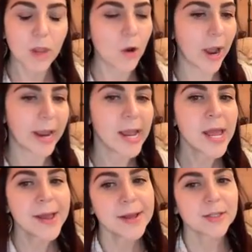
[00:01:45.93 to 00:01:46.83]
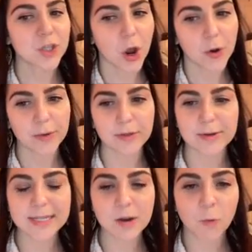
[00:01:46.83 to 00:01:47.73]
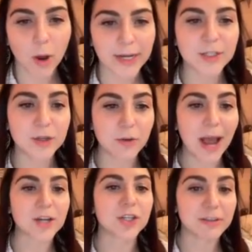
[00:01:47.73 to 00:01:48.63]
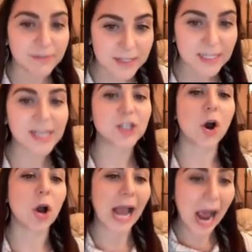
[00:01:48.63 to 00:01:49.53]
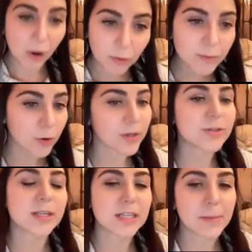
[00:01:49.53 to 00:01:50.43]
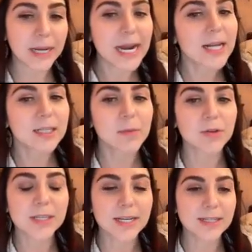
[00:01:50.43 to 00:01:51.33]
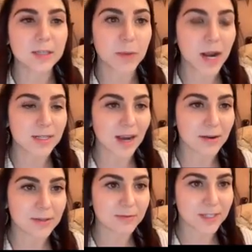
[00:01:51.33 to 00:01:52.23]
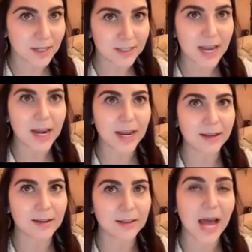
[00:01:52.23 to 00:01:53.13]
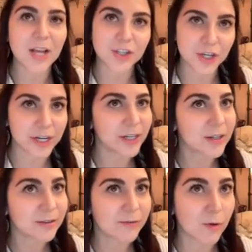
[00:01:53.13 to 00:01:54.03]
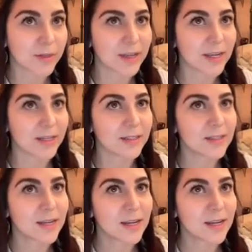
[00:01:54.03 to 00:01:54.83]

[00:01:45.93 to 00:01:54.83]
Okay, so the reason I wanted to actually physically talk out portosystemic anastomoses is because I was facilitating last year for the